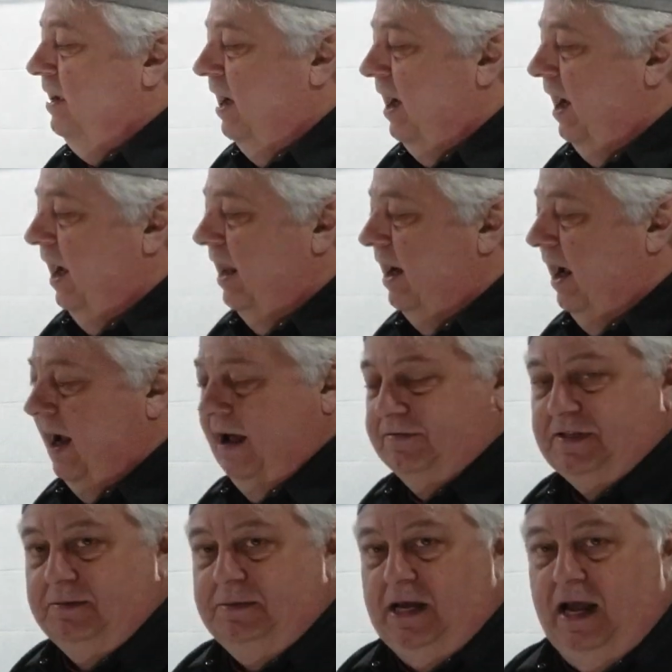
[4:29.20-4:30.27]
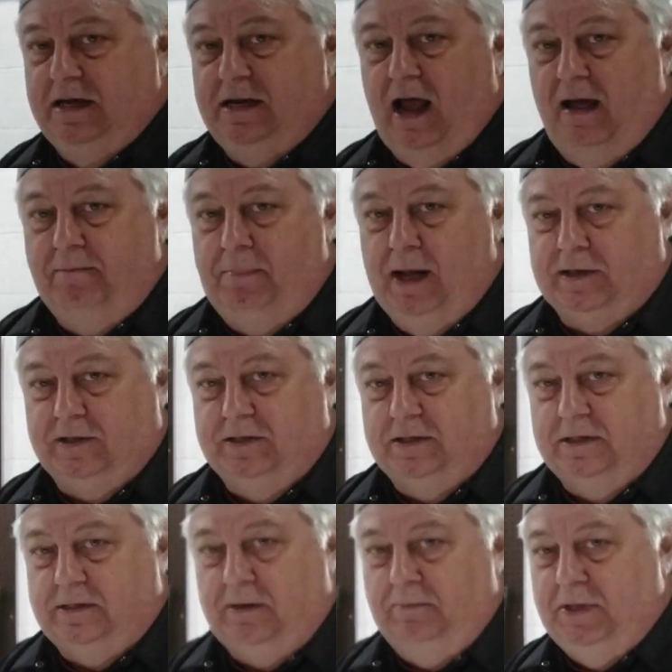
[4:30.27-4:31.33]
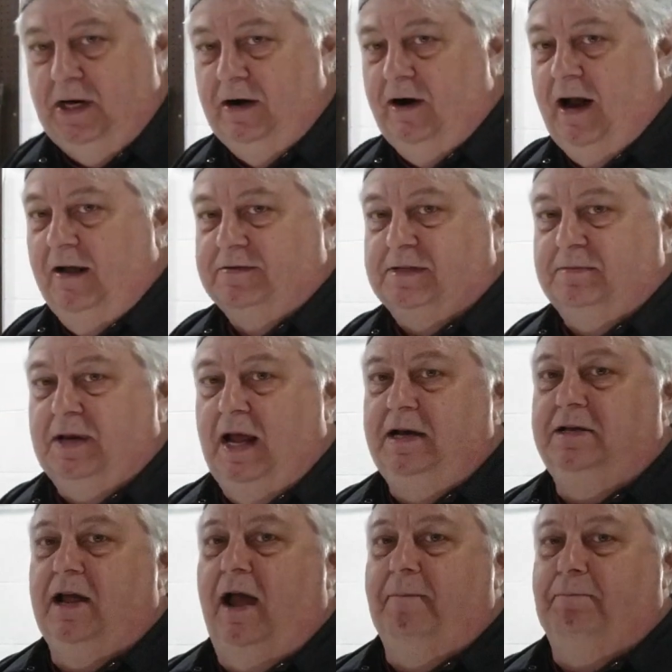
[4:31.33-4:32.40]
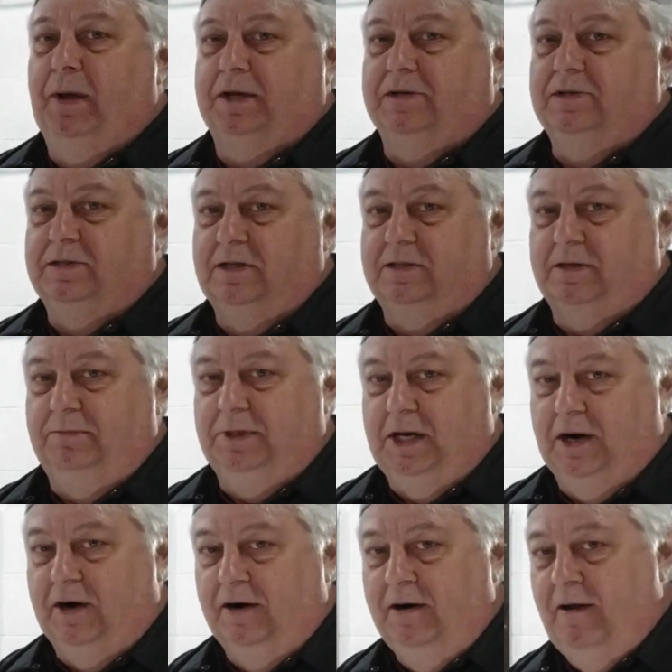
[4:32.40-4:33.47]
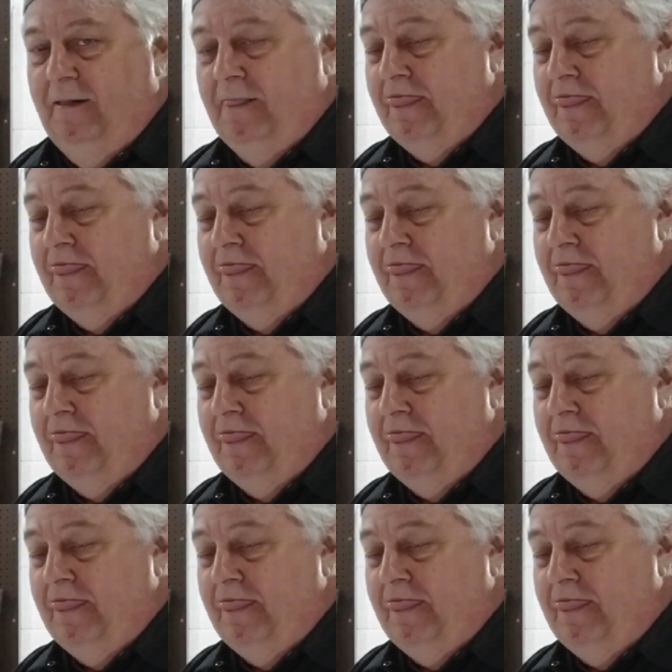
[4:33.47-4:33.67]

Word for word: And I have some daytime pictures of some deer, I have some nighttime pictures of some deer.